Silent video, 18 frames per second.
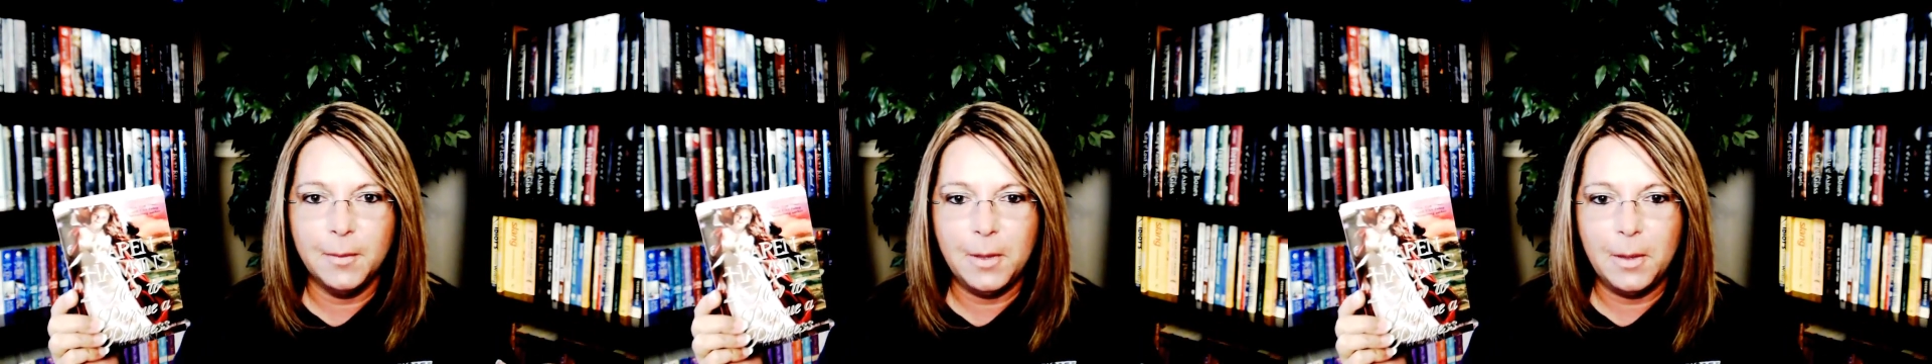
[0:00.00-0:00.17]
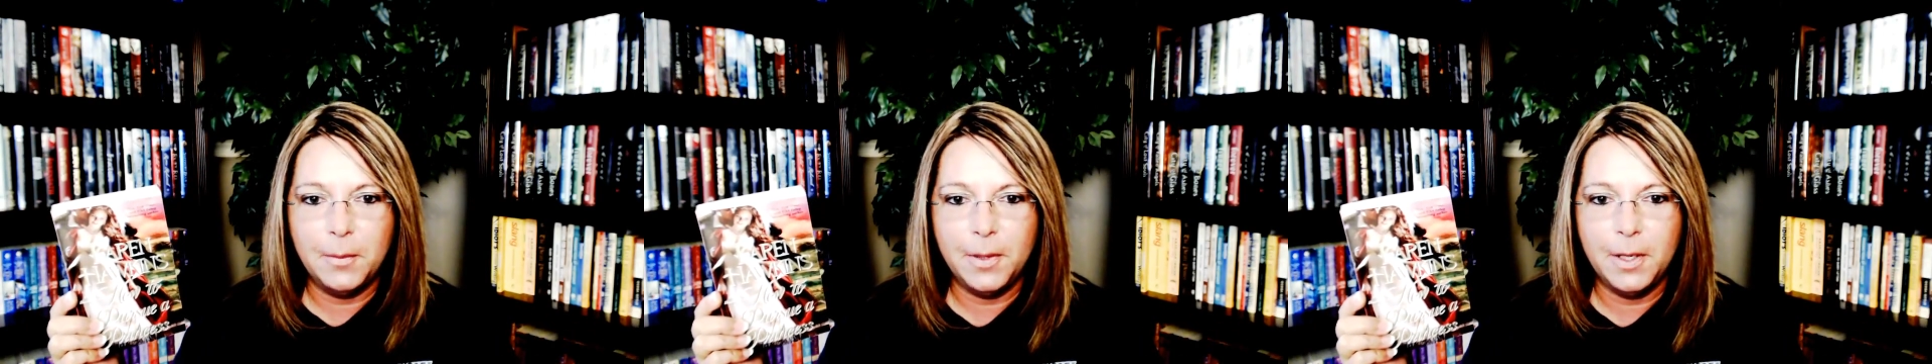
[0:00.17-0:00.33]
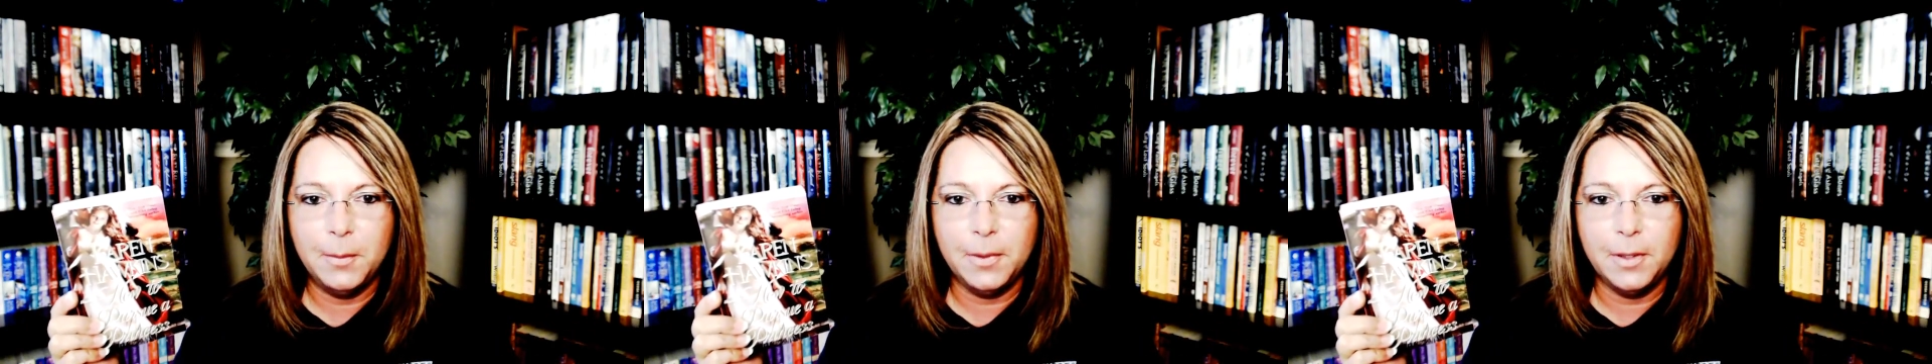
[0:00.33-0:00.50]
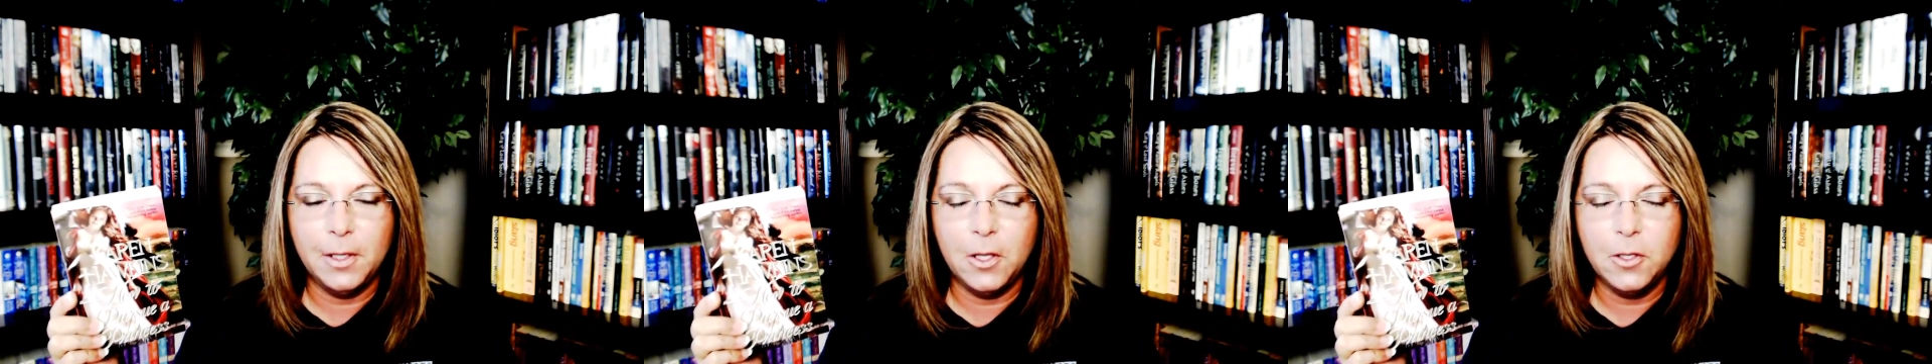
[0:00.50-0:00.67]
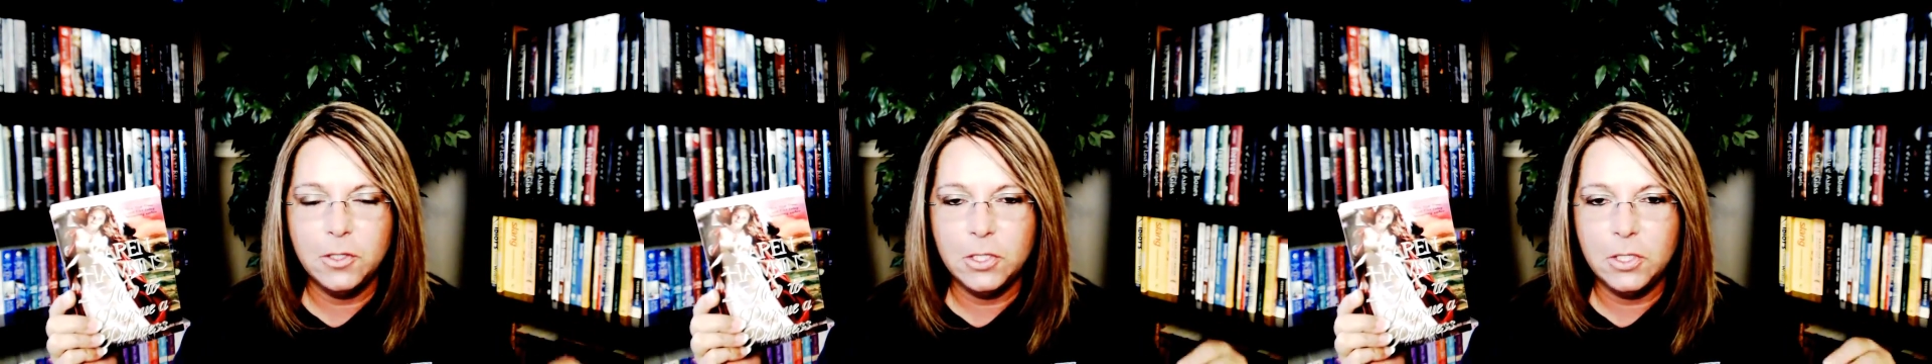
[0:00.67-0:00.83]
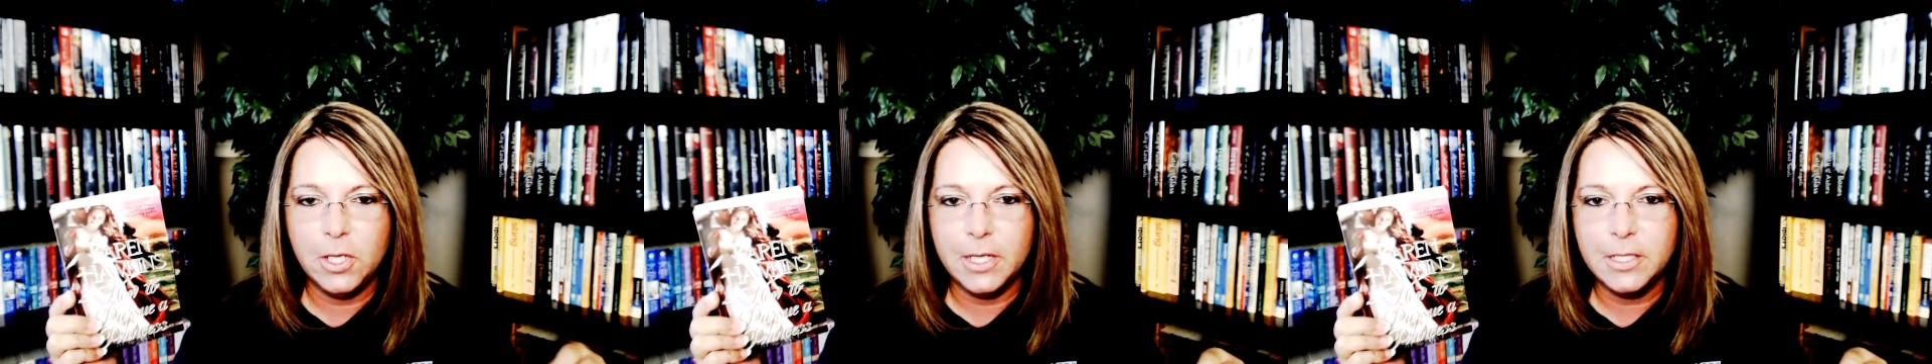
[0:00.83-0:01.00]
I'm going to put it
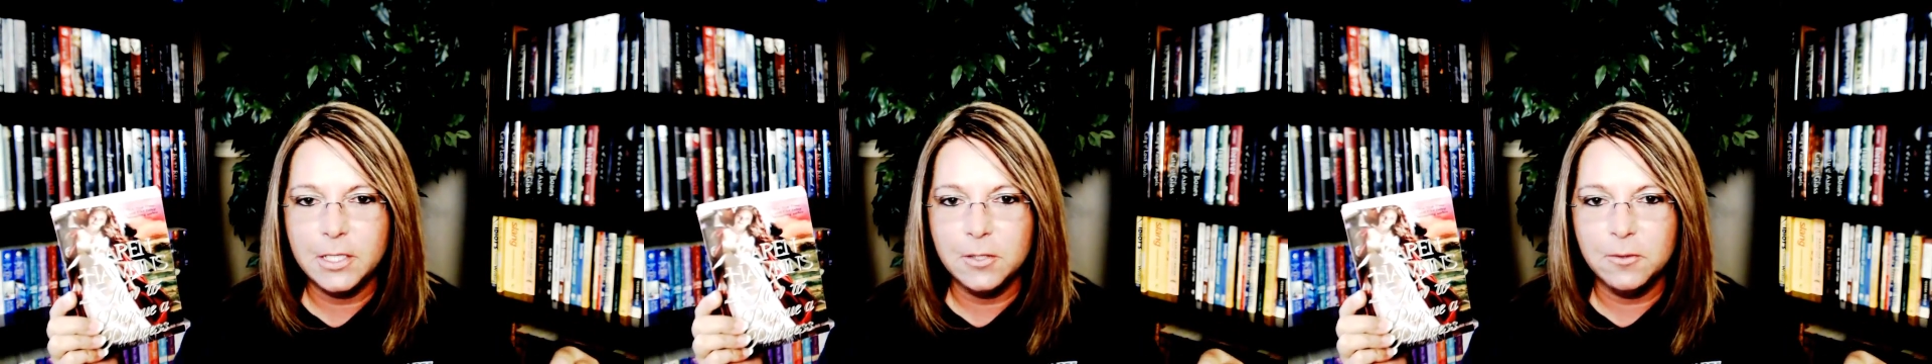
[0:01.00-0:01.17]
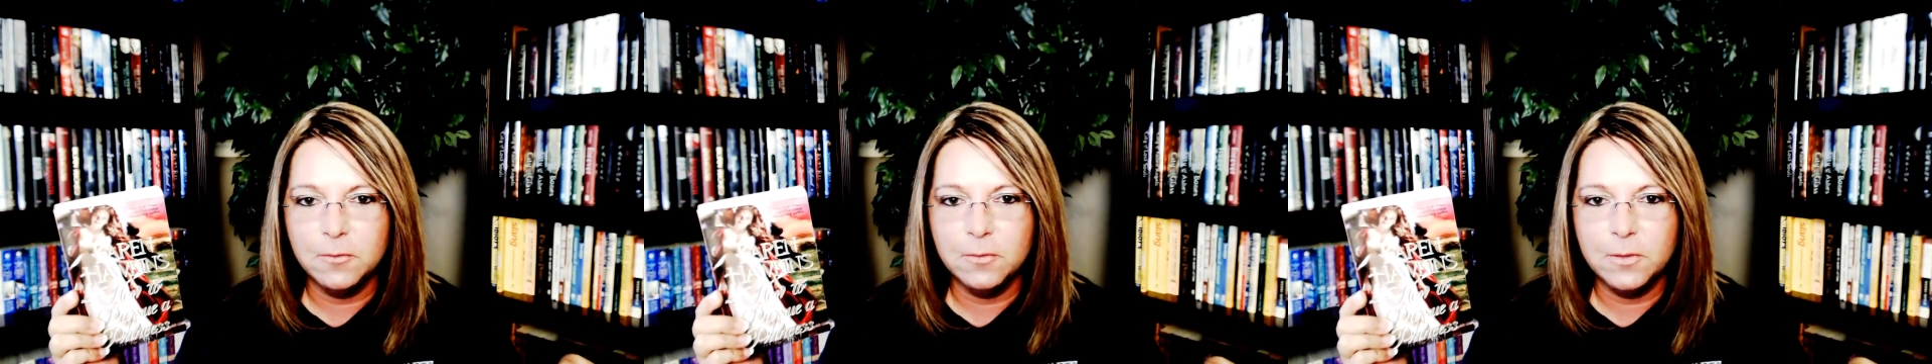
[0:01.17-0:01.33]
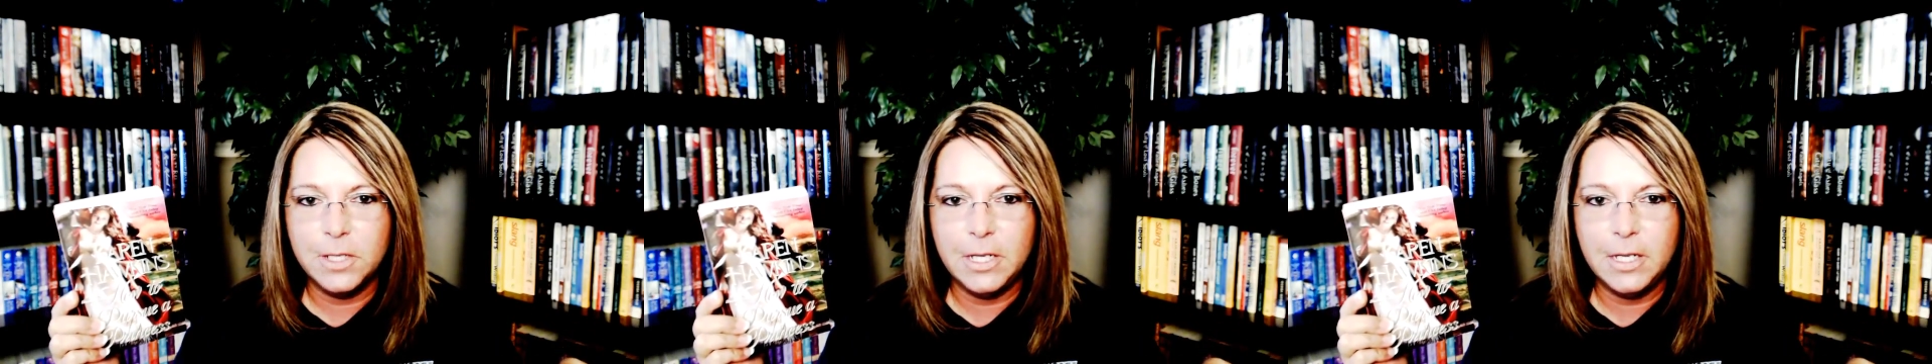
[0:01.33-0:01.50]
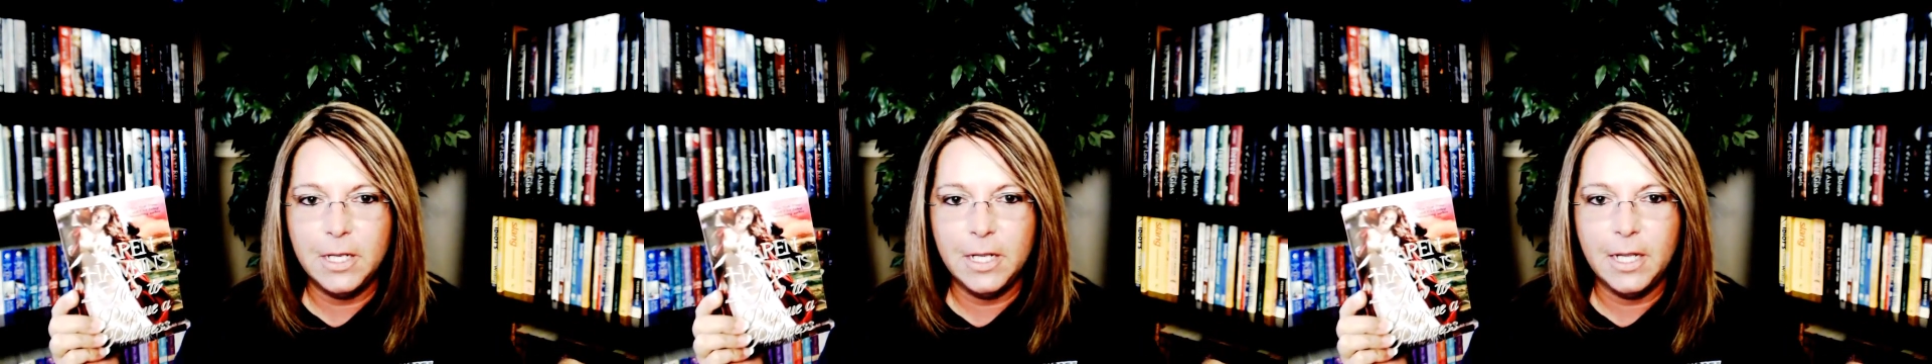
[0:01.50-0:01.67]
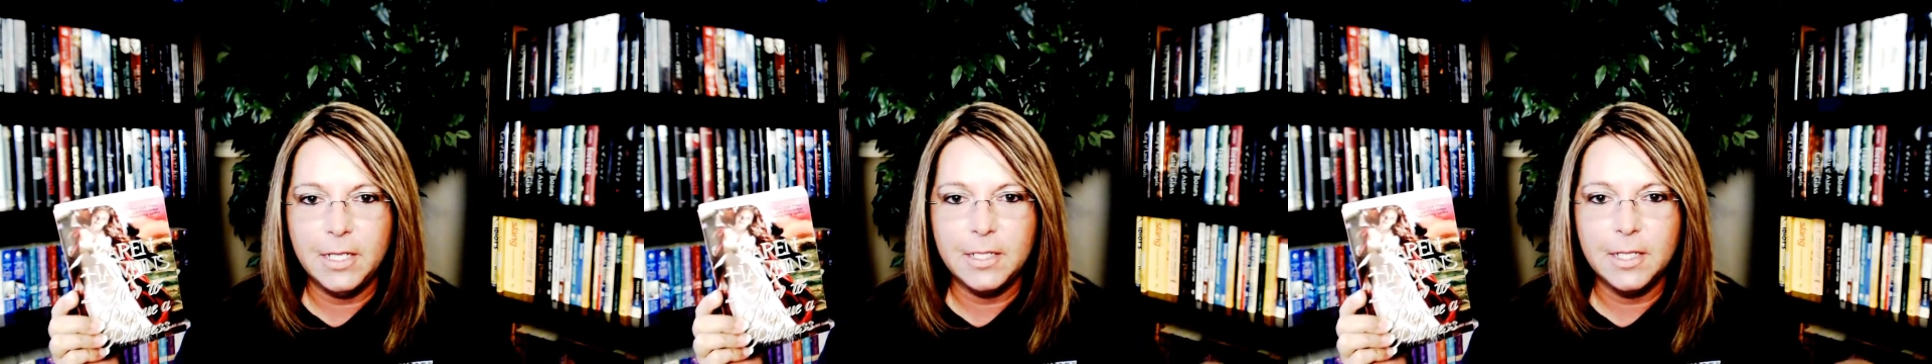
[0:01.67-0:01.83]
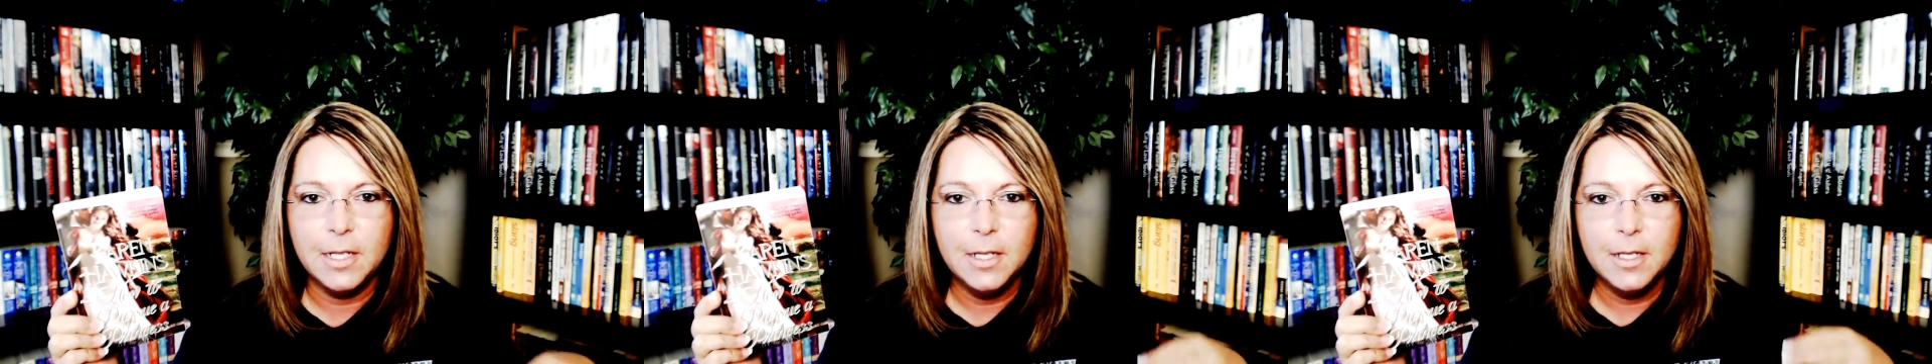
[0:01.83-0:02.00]
below so you guys can read
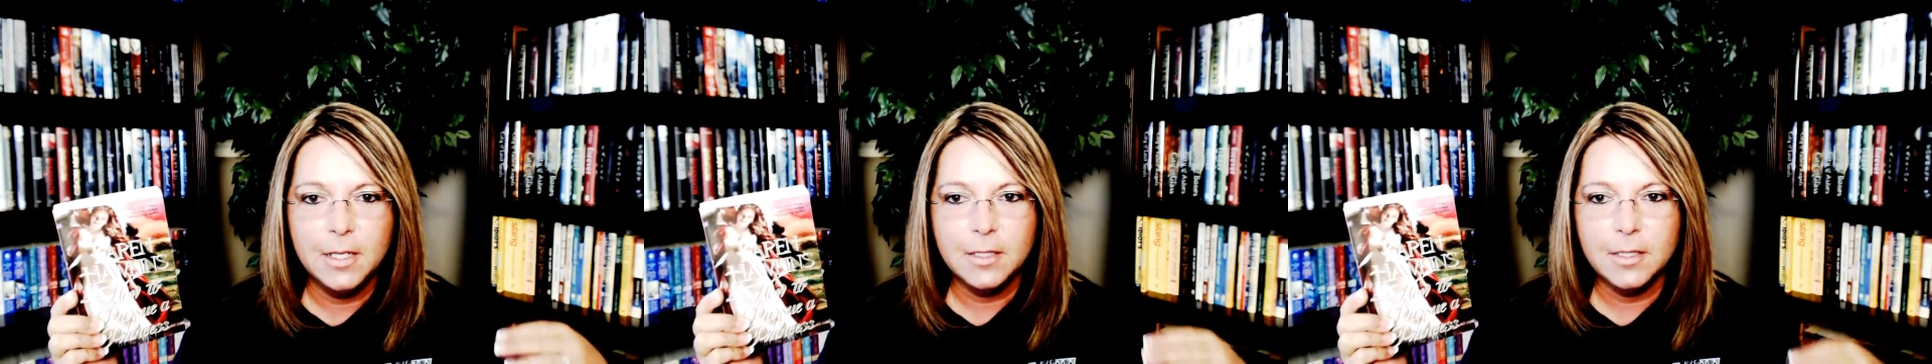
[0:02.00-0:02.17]
it.